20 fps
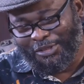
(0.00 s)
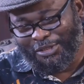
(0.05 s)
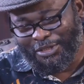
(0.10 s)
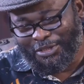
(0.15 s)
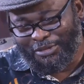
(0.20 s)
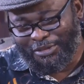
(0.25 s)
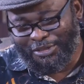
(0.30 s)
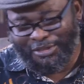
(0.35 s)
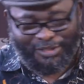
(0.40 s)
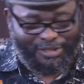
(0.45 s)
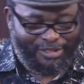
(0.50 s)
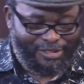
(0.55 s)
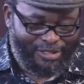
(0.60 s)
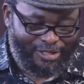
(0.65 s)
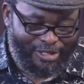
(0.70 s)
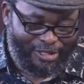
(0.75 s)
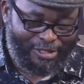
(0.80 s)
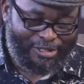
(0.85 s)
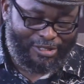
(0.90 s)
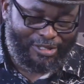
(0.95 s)
this
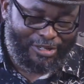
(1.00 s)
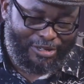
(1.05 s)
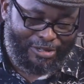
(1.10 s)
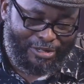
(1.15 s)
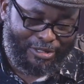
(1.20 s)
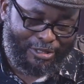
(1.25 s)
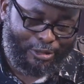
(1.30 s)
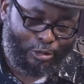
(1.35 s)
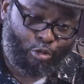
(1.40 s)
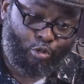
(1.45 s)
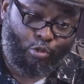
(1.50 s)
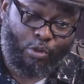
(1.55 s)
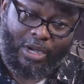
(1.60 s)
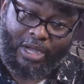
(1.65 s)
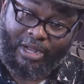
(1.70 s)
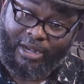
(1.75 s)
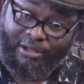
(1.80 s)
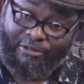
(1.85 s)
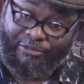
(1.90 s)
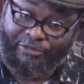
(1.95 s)
is just uh, a
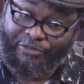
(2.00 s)
dual